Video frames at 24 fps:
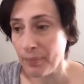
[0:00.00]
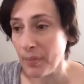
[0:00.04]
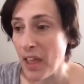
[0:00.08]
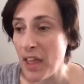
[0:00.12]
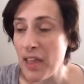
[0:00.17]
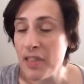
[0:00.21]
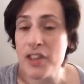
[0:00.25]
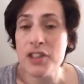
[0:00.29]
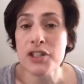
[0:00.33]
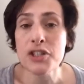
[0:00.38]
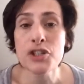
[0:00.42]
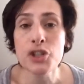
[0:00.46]

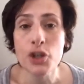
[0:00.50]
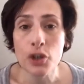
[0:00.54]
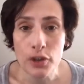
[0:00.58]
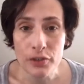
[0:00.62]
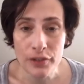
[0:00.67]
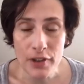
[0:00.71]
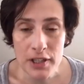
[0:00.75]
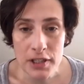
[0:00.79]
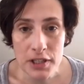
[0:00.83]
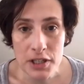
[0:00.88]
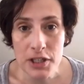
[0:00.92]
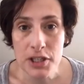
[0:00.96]
the
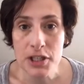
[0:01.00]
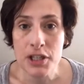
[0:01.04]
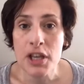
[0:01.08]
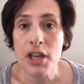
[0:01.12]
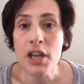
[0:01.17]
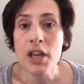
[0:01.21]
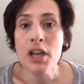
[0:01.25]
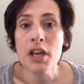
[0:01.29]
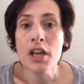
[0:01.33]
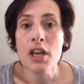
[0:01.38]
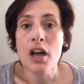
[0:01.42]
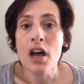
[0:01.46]
servants
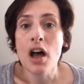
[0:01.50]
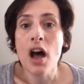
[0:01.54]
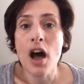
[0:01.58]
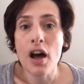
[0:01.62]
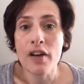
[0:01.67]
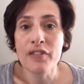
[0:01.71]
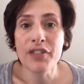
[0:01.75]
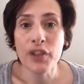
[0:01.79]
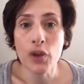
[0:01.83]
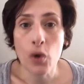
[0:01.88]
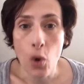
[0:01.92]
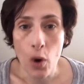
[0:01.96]

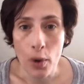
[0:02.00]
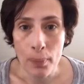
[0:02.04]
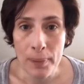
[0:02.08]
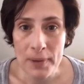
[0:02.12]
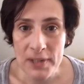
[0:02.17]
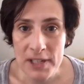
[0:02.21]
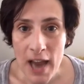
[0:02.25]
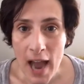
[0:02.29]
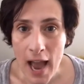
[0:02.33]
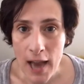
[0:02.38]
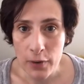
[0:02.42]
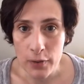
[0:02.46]
of the
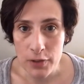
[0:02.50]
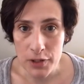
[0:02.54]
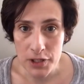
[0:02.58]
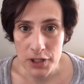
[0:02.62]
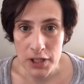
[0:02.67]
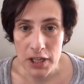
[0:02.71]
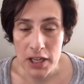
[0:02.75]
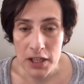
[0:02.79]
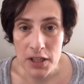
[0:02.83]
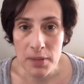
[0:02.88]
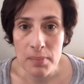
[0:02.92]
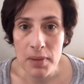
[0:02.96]

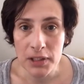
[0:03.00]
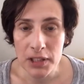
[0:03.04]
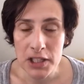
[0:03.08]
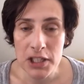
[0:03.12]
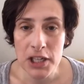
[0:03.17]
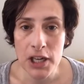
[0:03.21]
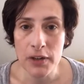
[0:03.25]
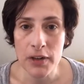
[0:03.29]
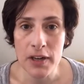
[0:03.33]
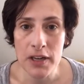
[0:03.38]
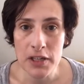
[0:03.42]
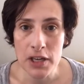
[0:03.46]
corporatocracy and the
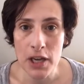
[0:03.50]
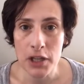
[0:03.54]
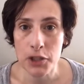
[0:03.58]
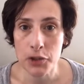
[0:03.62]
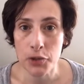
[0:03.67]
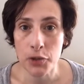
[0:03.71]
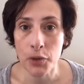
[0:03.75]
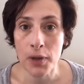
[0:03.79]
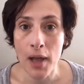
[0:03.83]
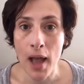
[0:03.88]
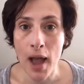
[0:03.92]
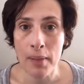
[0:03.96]

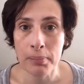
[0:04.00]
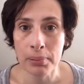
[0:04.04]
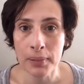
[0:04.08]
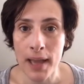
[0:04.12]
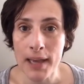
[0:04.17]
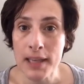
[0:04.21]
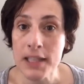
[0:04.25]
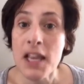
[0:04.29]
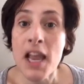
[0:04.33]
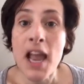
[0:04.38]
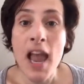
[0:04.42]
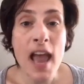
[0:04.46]
military-industrial
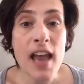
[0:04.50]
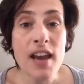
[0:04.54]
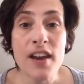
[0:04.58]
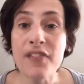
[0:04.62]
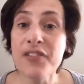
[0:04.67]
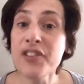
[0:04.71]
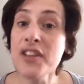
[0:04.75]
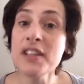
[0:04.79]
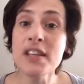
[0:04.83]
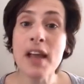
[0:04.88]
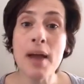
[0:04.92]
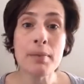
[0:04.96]
complex. And
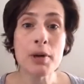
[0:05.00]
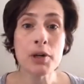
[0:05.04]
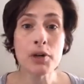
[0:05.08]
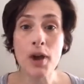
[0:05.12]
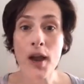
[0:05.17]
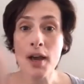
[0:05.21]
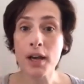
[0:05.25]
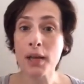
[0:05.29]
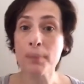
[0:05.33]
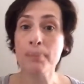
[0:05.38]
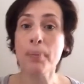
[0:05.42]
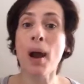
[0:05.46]
if the
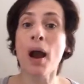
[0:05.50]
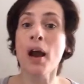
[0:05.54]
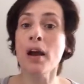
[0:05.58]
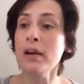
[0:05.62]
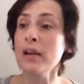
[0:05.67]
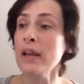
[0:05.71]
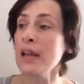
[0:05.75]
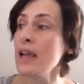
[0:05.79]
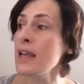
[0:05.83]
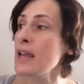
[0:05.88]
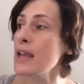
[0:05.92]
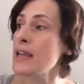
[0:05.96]
Democratic
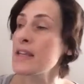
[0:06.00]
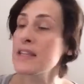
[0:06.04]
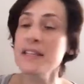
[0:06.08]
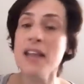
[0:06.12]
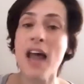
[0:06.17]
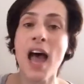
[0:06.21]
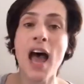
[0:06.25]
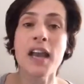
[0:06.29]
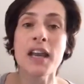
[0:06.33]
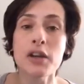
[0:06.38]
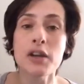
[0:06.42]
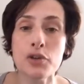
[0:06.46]
Party is
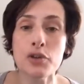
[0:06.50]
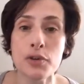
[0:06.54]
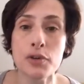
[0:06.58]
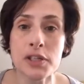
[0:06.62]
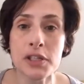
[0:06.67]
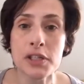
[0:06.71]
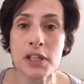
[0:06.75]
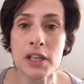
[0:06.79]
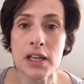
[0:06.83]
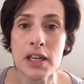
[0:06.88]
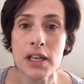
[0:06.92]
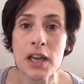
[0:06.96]
not
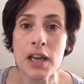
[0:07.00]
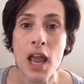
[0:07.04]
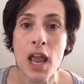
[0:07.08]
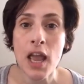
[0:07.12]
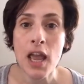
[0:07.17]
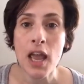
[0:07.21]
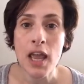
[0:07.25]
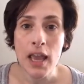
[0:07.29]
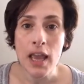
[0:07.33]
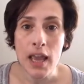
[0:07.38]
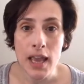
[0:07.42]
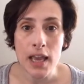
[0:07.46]
interested
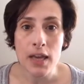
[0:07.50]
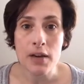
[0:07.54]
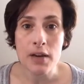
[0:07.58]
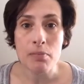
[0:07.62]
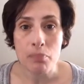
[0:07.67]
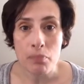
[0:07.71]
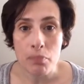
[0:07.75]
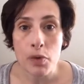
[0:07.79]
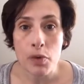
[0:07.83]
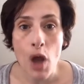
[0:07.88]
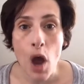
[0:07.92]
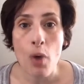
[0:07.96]

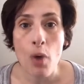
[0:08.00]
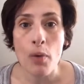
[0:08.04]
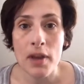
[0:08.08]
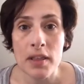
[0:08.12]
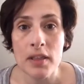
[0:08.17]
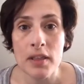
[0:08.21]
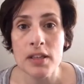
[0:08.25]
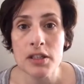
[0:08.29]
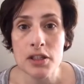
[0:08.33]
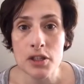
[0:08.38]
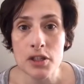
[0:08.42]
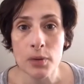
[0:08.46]
in
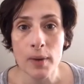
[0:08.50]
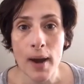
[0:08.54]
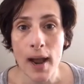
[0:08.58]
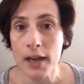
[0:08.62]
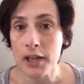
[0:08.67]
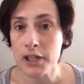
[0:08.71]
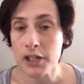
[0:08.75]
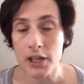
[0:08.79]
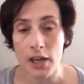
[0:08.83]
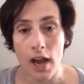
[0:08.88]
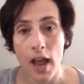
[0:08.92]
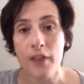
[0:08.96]
going this
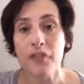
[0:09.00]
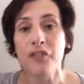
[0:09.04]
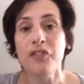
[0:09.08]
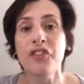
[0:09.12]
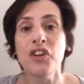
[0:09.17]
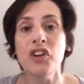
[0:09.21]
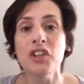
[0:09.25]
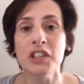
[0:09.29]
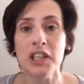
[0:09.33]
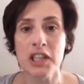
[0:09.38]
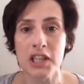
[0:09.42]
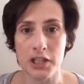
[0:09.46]
direction, I
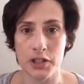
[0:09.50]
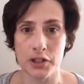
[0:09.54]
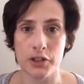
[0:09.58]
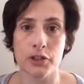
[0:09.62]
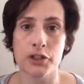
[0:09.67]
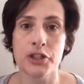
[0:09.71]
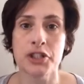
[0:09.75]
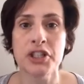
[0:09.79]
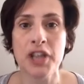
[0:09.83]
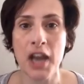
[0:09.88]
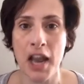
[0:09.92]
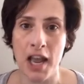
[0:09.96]
fully
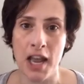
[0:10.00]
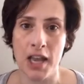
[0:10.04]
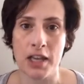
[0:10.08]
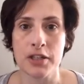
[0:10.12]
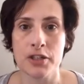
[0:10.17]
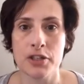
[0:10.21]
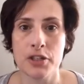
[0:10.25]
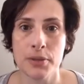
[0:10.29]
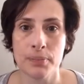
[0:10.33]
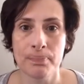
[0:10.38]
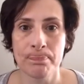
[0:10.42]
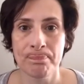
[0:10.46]

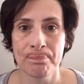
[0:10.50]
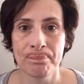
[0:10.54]
understand.